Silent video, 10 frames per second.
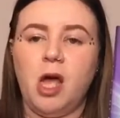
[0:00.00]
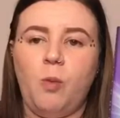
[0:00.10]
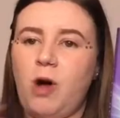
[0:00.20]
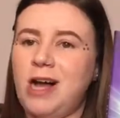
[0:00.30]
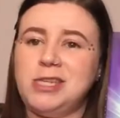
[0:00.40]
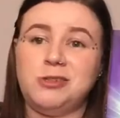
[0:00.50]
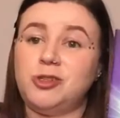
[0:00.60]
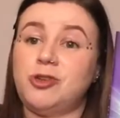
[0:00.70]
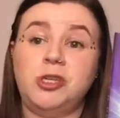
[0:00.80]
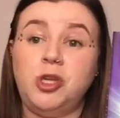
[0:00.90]
What I don't
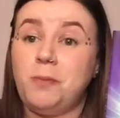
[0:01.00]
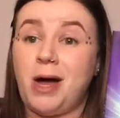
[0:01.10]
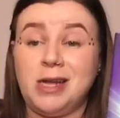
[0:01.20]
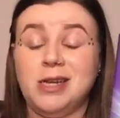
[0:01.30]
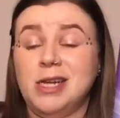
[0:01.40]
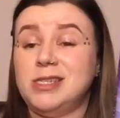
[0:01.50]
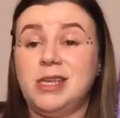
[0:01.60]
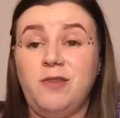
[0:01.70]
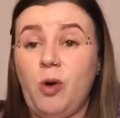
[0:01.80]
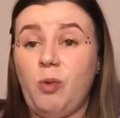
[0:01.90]
enjoy, you might. So
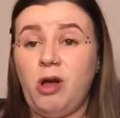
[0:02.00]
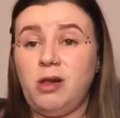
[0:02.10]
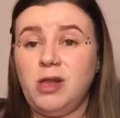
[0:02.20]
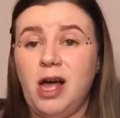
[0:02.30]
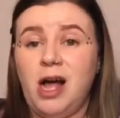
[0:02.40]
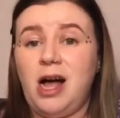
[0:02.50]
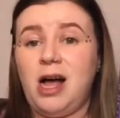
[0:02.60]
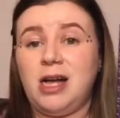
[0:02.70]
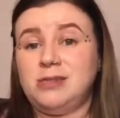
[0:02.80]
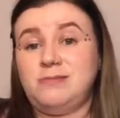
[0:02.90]
give it a whirl
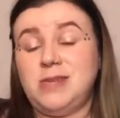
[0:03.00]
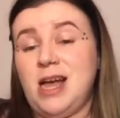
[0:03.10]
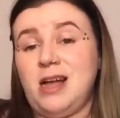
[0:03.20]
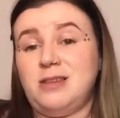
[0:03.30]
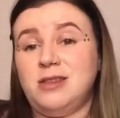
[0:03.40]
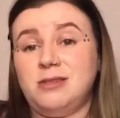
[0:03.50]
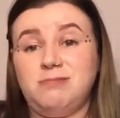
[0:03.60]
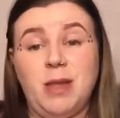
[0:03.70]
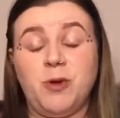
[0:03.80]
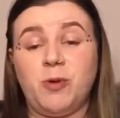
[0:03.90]
and um, yeah, and
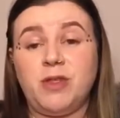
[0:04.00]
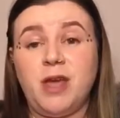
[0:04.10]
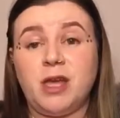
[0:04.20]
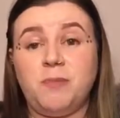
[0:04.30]
let me know what you think.